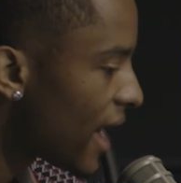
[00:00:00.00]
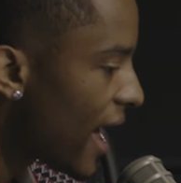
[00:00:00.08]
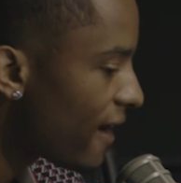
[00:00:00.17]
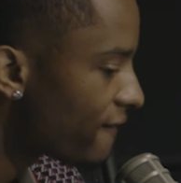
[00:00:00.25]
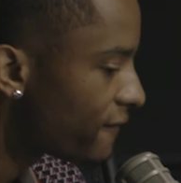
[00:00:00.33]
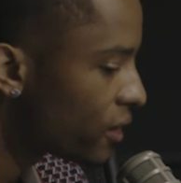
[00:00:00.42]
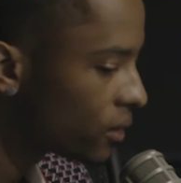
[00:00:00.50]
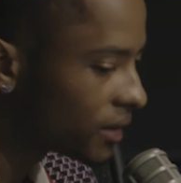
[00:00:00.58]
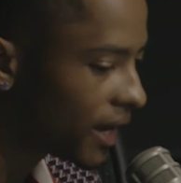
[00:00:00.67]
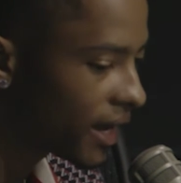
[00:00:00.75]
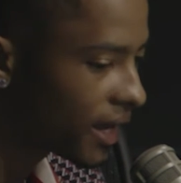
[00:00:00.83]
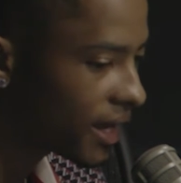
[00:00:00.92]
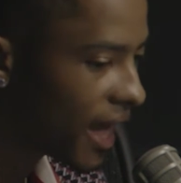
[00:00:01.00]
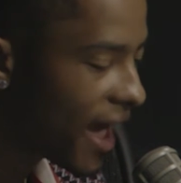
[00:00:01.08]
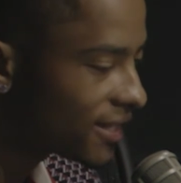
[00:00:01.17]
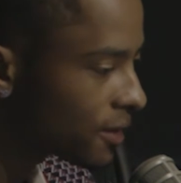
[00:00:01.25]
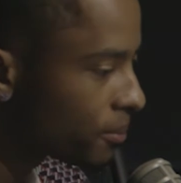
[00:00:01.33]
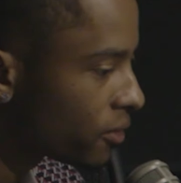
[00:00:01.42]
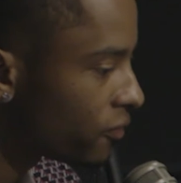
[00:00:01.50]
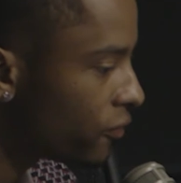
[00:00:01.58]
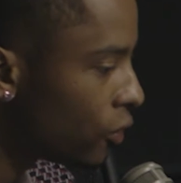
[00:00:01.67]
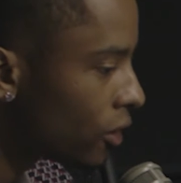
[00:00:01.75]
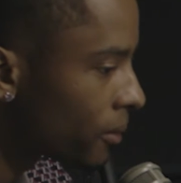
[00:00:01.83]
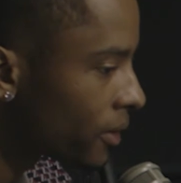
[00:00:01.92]
I felt like as a
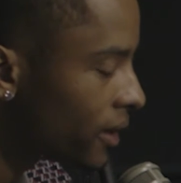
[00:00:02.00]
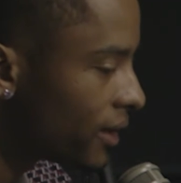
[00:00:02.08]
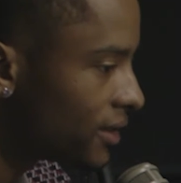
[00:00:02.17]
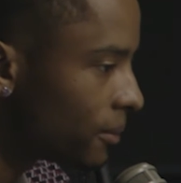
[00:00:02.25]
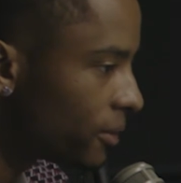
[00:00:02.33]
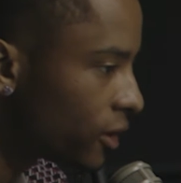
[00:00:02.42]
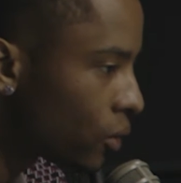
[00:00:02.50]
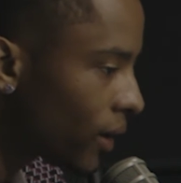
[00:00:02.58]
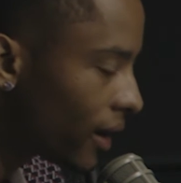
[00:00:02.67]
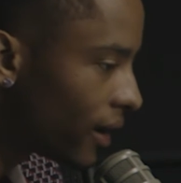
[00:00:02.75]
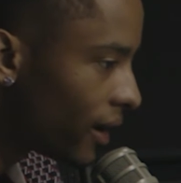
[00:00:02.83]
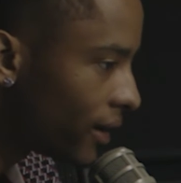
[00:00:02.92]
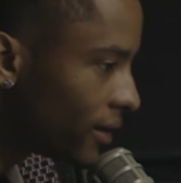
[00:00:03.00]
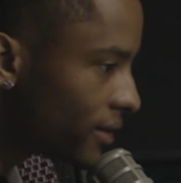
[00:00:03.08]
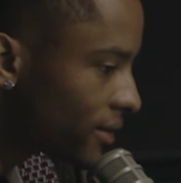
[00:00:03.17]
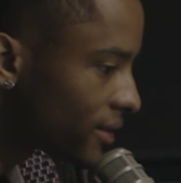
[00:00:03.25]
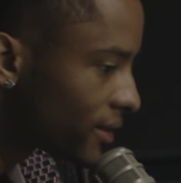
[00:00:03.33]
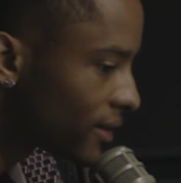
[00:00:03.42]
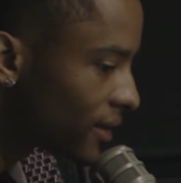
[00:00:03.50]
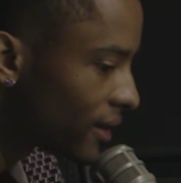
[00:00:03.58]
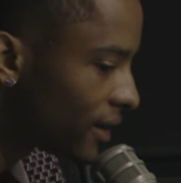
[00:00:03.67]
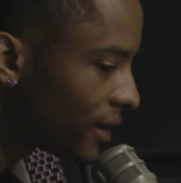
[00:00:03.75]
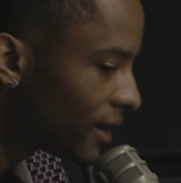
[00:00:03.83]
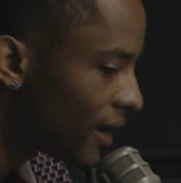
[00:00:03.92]
performer, to be quite honest,
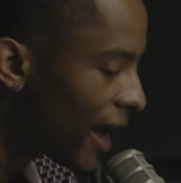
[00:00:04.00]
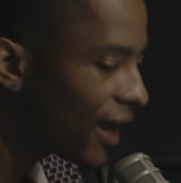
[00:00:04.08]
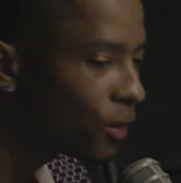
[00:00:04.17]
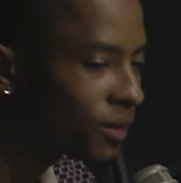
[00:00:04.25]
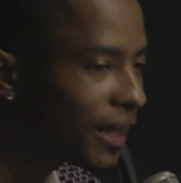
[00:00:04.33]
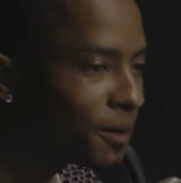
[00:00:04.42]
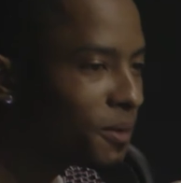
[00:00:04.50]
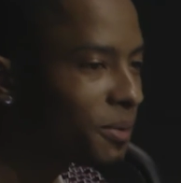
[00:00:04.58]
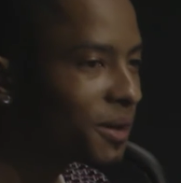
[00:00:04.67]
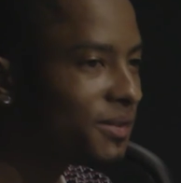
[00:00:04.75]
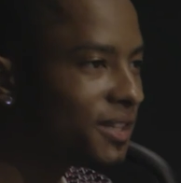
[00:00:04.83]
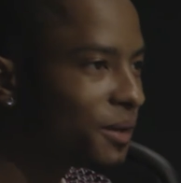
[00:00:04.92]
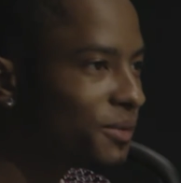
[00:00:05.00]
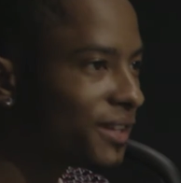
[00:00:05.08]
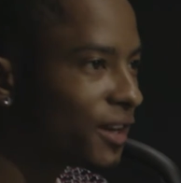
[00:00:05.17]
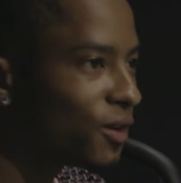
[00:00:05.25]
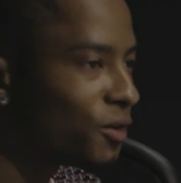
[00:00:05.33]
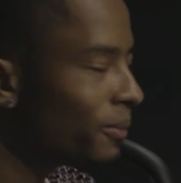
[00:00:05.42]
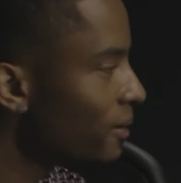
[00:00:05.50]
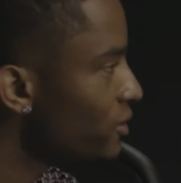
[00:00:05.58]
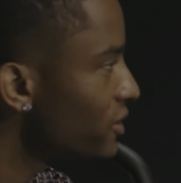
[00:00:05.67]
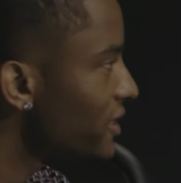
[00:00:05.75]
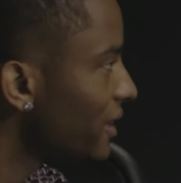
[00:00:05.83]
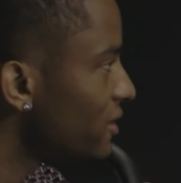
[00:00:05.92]
I know a lot of people kept saying it was like, oh, maybe you
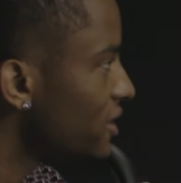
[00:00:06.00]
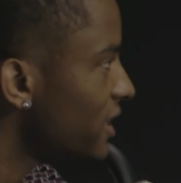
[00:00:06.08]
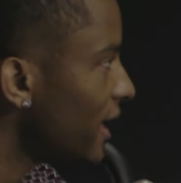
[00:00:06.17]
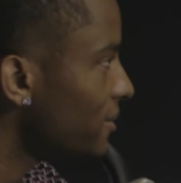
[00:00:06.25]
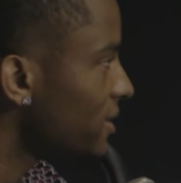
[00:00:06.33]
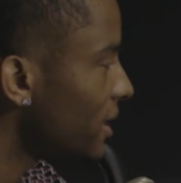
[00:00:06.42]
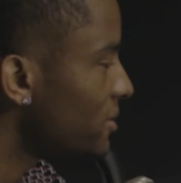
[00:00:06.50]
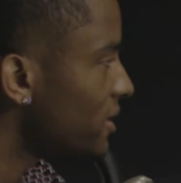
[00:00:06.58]
should challenge James.